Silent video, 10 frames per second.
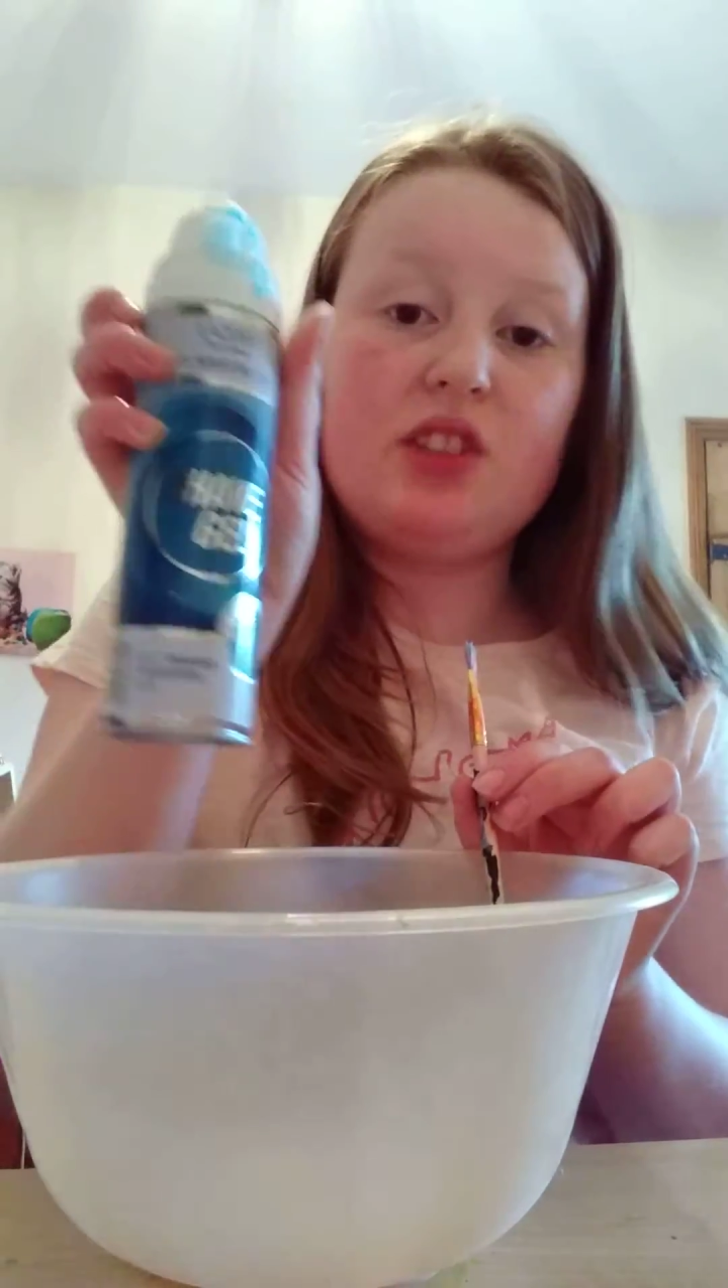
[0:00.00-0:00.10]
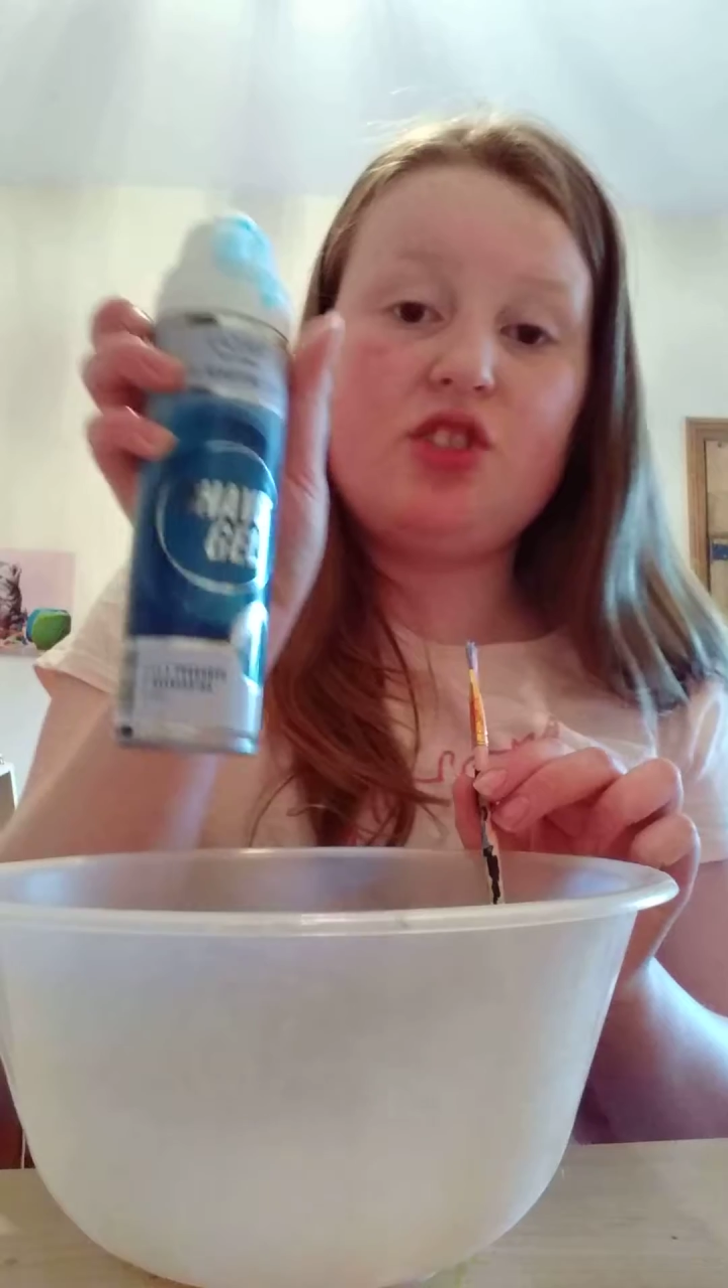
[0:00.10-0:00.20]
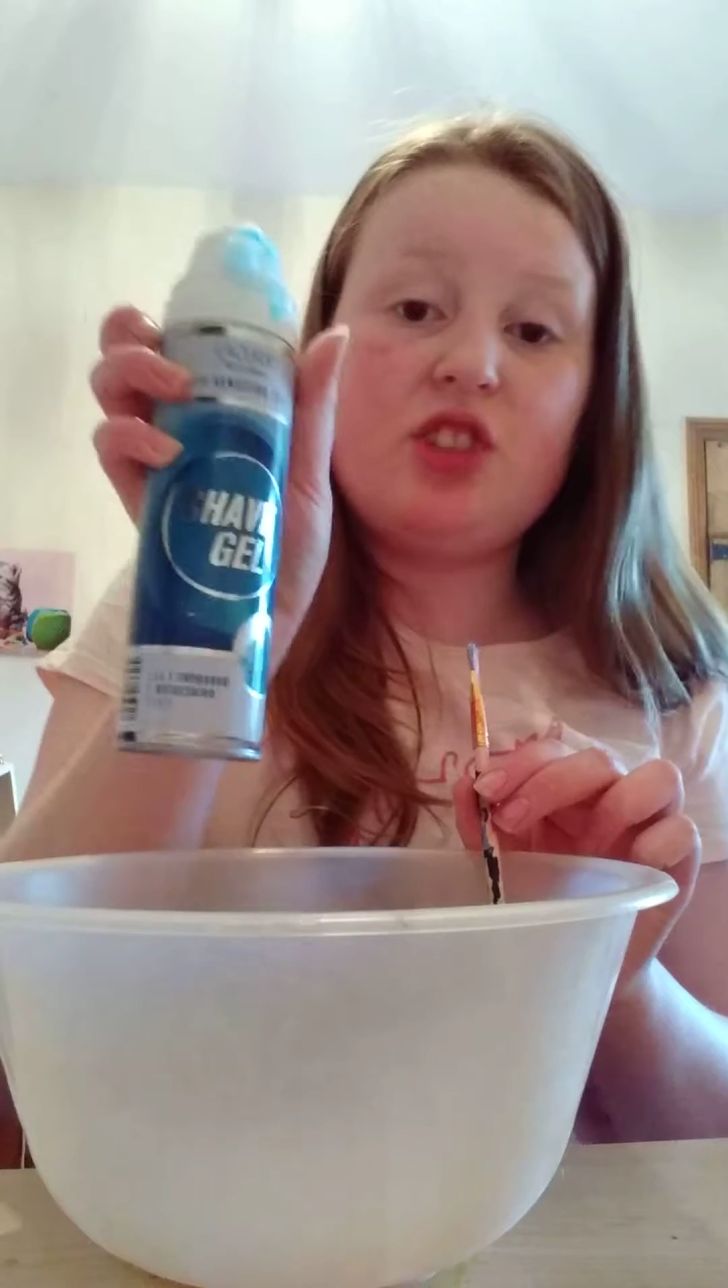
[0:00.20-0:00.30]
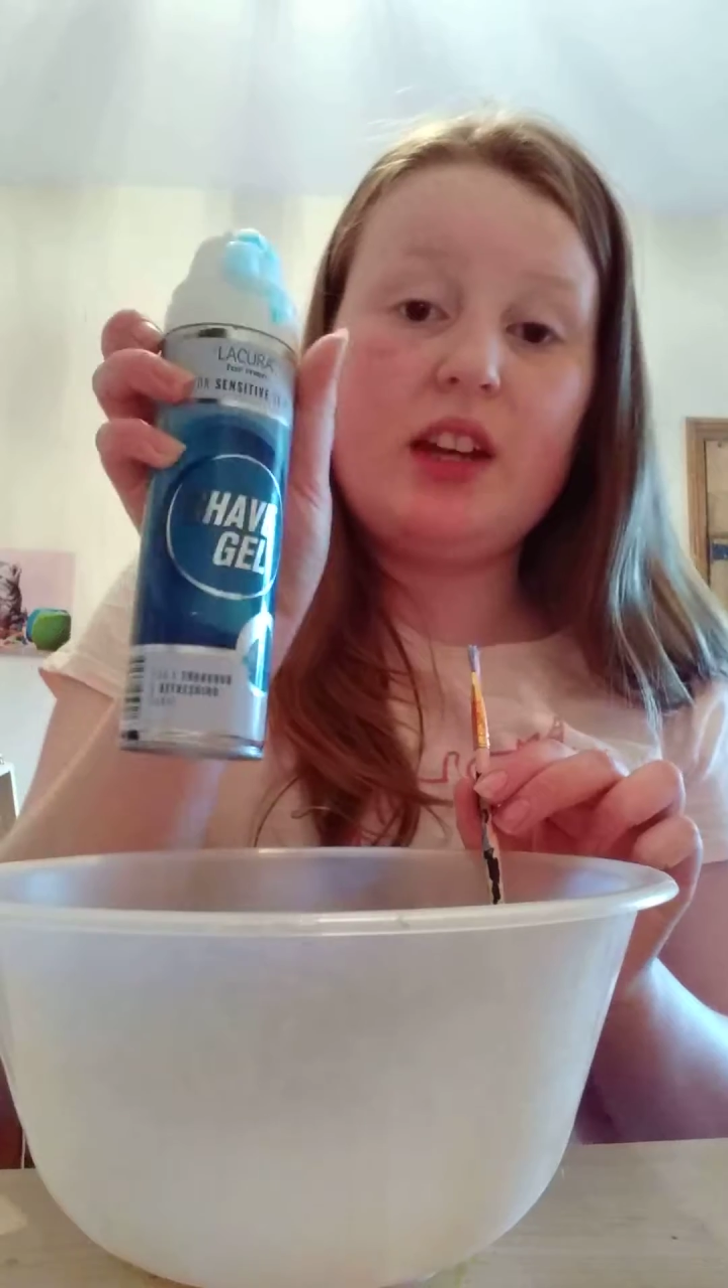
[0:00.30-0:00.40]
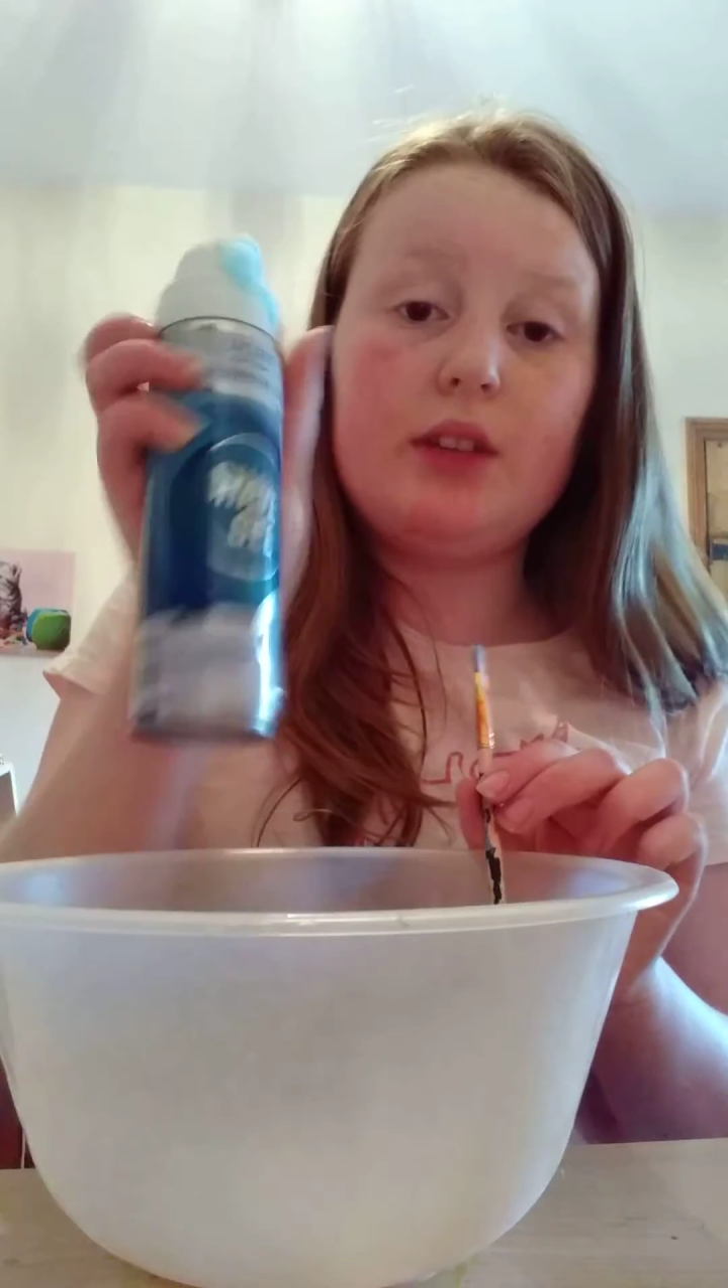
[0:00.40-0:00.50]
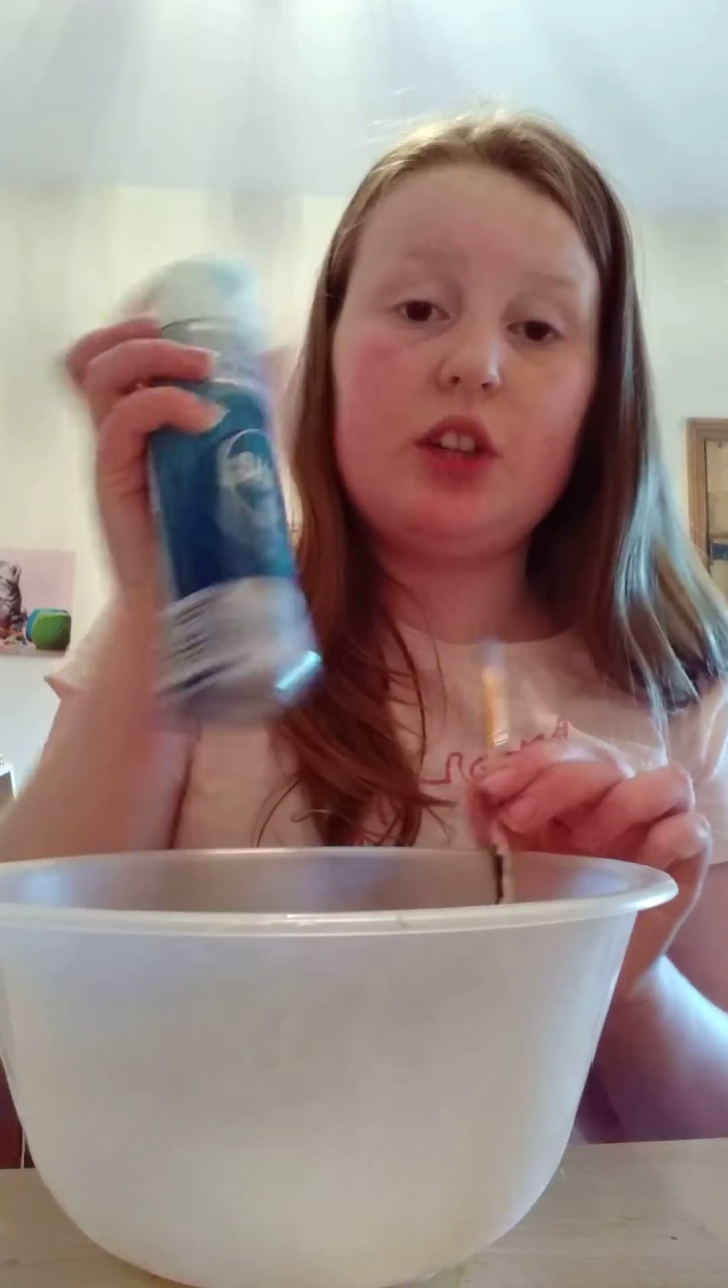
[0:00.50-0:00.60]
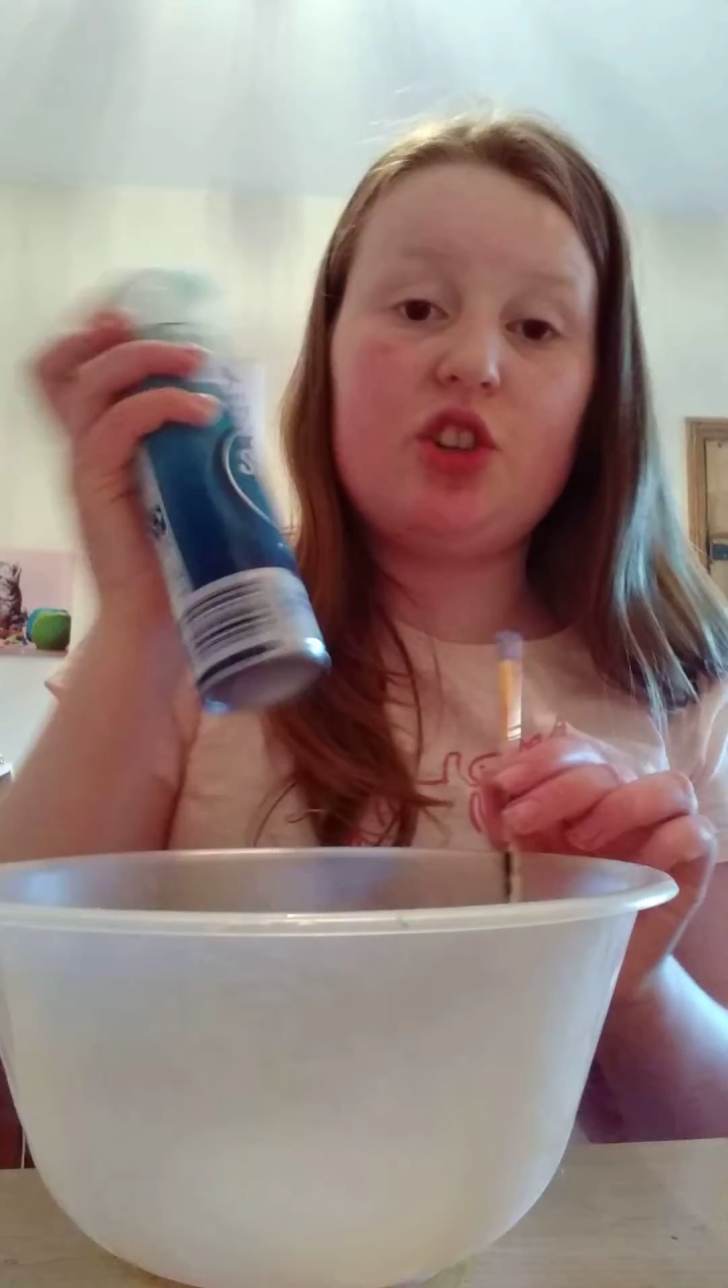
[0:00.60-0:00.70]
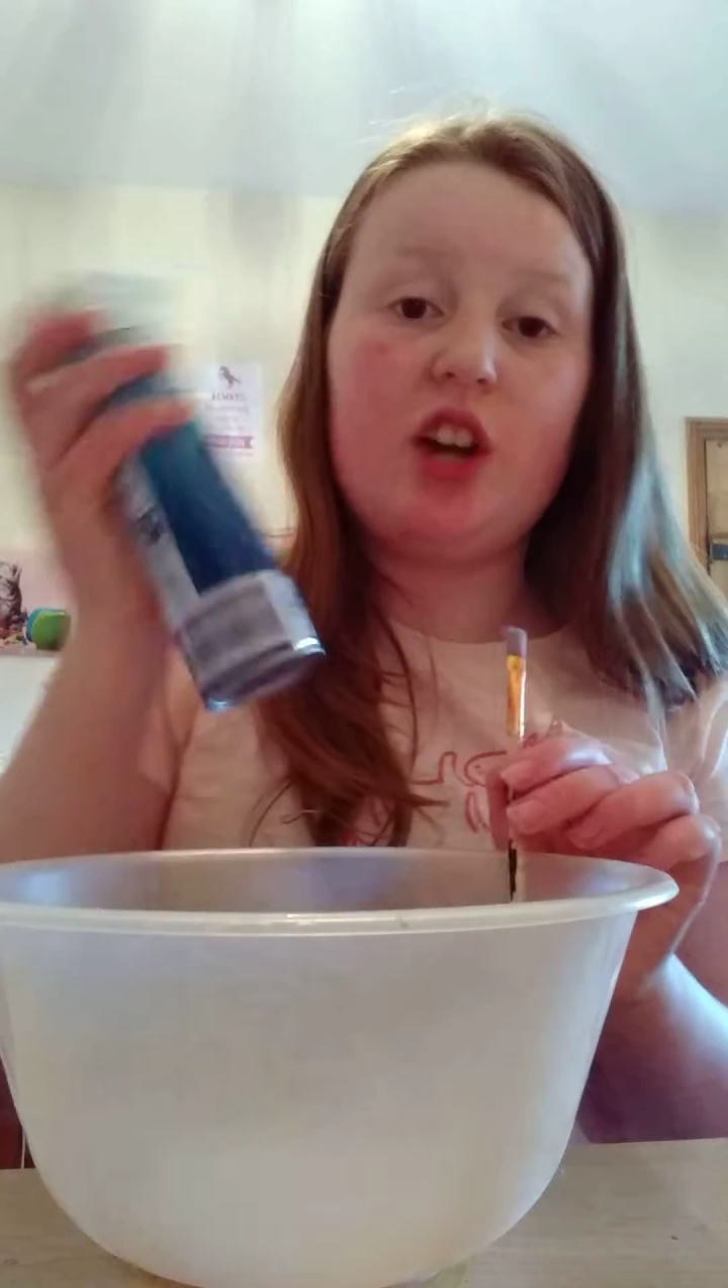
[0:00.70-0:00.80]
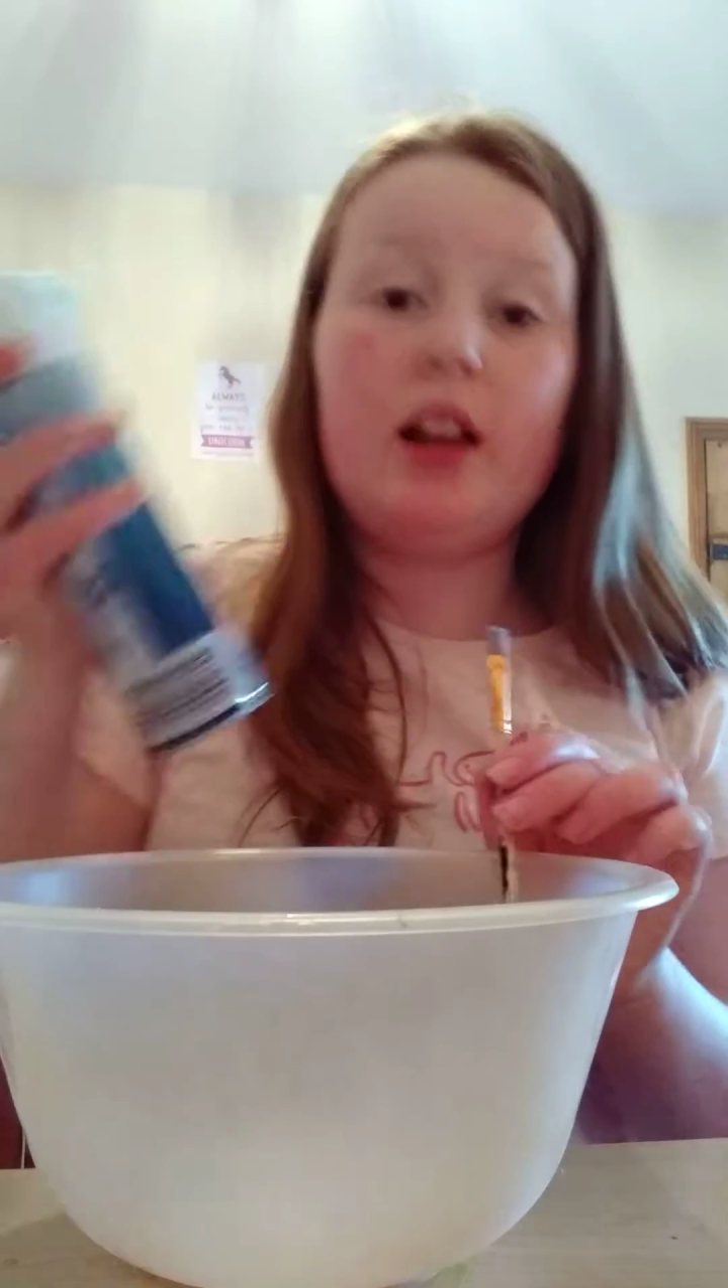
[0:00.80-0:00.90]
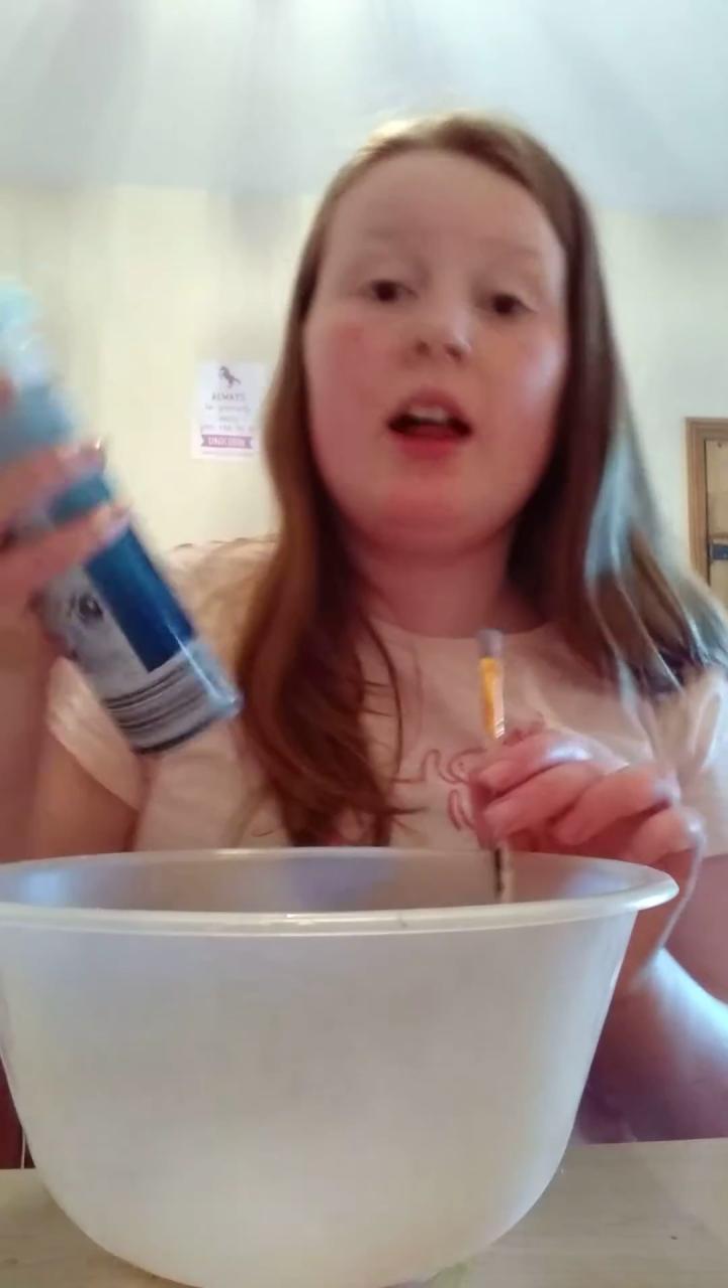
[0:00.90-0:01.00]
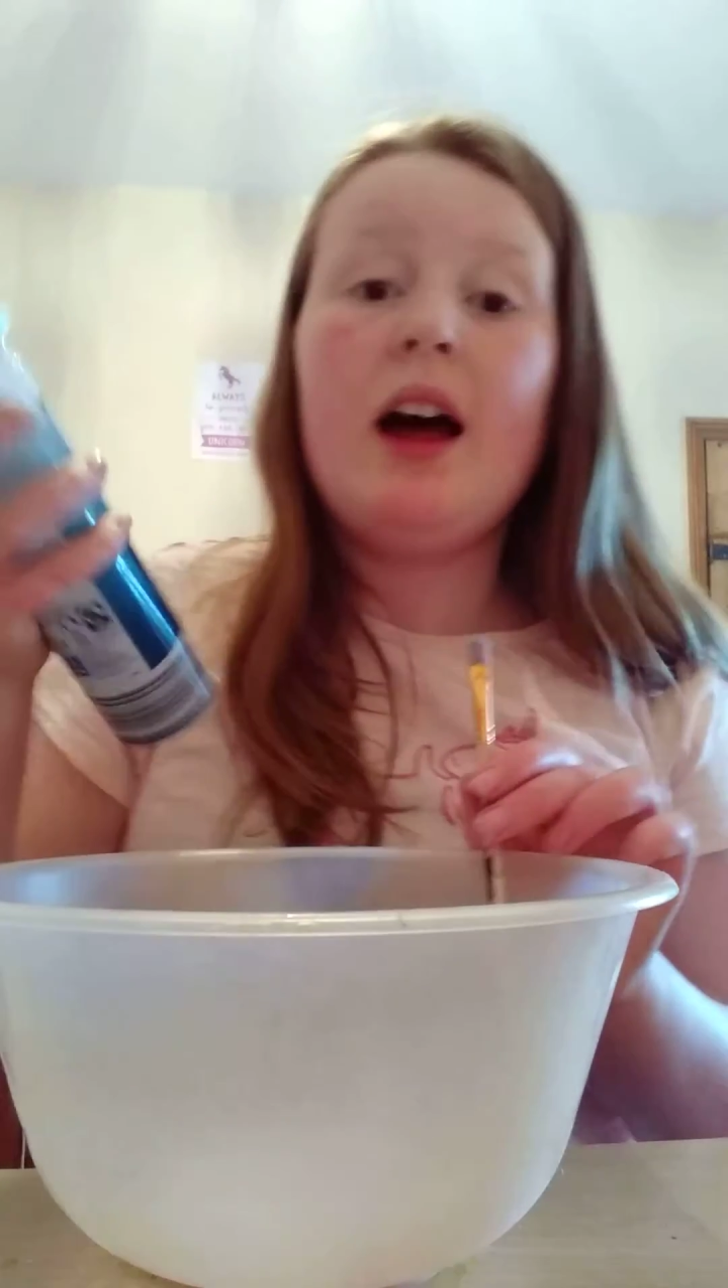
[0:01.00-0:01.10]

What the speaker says: shaving gel.